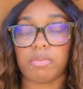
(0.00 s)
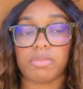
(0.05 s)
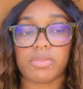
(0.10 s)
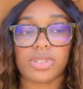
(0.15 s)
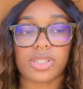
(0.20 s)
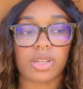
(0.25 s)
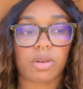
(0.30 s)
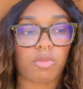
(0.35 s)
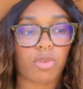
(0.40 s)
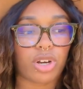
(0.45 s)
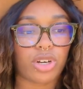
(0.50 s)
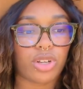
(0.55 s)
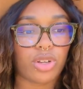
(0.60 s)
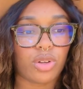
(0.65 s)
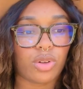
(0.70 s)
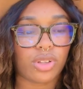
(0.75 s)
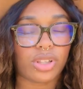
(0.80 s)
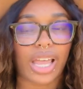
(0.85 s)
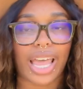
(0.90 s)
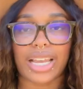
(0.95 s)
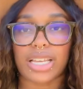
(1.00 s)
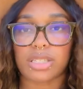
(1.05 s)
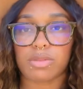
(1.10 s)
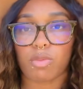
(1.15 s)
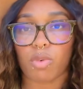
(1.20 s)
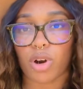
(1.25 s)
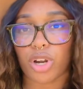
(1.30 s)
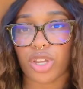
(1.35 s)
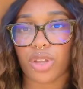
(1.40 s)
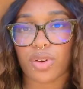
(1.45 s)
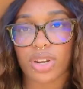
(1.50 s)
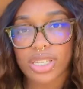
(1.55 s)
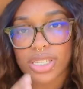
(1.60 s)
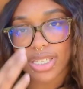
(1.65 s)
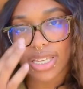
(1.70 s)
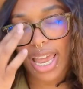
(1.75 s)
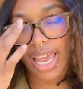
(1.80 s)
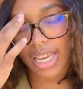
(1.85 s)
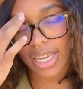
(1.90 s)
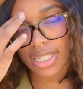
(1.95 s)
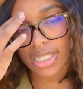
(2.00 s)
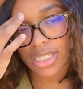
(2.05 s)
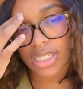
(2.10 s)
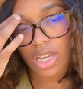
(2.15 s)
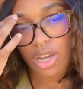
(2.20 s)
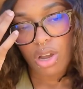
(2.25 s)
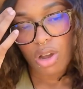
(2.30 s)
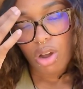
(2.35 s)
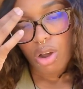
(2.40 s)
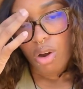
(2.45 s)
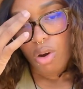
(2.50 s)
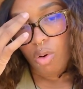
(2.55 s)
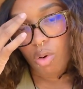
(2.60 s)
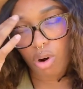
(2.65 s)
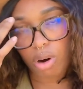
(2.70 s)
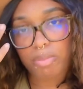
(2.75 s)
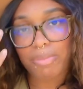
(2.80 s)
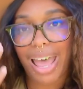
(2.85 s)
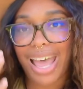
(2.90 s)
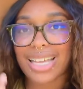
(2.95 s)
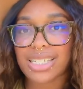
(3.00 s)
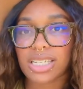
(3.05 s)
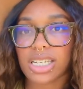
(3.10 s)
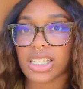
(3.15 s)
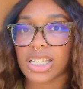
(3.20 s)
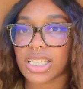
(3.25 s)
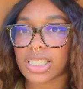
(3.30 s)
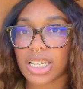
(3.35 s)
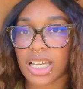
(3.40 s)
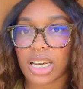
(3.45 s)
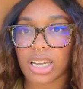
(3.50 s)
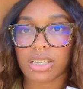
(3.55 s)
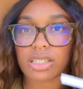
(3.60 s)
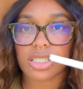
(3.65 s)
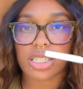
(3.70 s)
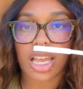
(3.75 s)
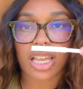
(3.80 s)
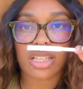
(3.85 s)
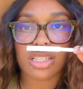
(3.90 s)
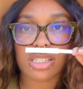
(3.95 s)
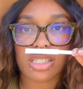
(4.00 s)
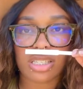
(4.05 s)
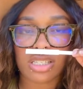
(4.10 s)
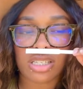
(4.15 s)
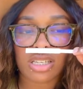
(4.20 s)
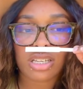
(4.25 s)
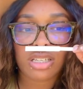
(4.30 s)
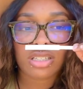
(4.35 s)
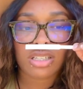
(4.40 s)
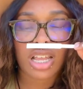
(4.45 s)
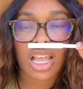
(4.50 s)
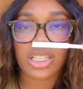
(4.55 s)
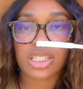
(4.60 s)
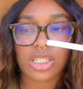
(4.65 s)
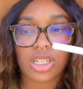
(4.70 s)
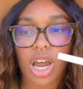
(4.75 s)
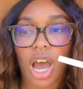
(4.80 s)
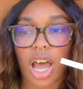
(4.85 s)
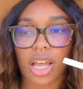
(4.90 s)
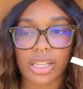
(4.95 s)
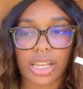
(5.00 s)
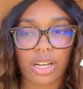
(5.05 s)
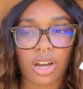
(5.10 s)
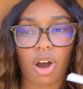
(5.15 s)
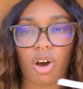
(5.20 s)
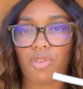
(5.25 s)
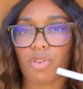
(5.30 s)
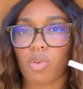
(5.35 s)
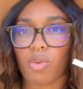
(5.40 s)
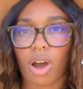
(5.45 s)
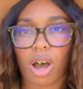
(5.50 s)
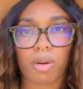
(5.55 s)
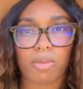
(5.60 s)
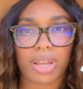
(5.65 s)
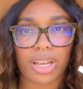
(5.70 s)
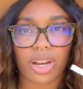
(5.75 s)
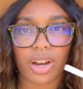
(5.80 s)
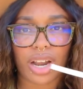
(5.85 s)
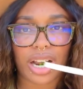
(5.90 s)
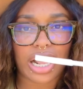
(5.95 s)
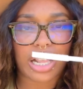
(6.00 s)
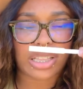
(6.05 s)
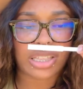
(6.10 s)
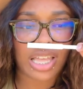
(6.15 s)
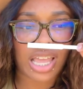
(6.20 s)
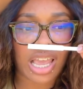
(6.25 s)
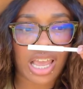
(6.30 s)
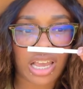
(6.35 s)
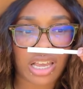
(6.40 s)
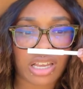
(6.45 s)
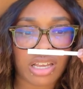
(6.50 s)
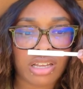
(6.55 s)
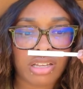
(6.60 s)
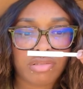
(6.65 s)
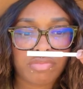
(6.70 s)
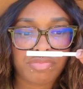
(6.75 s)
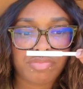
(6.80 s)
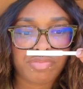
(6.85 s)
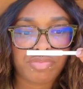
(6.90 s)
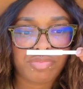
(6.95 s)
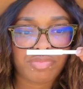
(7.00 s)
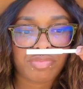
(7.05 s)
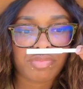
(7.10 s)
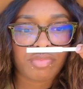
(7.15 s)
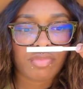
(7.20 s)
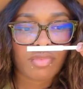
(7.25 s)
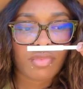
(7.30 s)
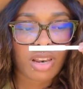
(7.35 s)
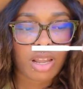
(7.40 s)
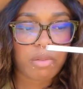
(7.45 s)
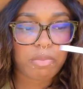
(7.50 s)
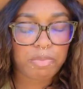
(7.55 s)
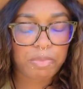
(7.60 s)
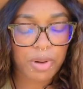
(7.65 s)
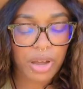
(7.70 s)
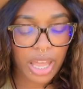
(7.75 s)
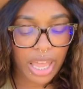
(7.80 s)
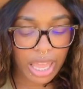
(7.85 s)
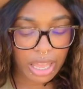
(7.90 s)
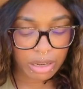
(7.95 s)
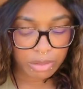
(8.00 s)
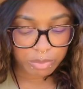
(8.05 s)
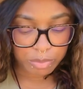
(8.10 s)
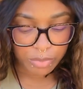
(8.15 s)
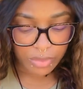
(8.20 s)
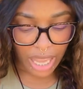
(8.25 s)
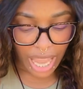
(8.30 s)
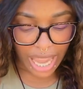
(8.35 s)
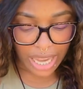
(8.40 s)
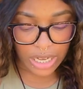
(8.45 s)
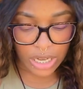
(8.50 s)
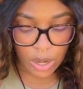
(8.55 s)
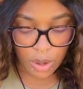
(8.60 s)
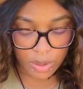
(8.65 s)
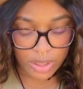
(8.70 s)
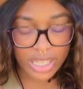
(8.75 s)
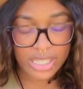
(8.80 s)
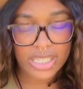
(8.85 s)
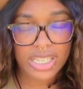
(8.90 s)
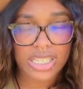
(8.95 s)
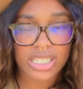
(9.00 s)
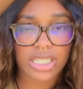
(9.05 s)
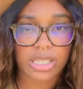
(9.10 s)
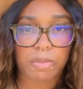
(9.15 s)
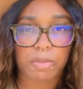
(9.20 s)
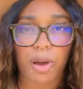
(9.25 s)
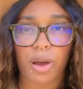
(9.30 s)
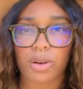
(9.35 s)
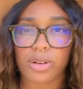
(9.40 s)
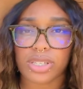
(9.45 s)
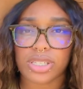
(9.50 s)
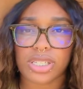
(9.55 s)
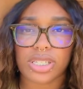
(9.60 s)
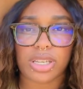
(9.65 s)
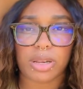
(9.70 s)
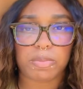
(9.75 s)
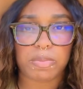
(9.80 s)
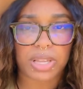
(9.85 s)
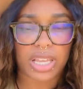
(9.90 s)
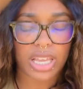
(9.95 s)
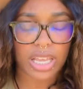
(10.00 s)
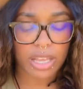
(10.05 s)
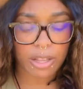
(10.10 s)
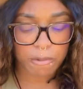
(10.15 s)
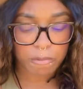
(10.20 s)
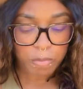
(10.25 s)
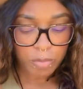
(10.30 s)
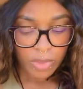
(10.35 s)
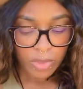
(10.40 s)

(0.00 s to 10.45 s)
someone who likes more unisex or masculine leaning scents. It's not like overwhelming or anything, but I know this is supposed to be,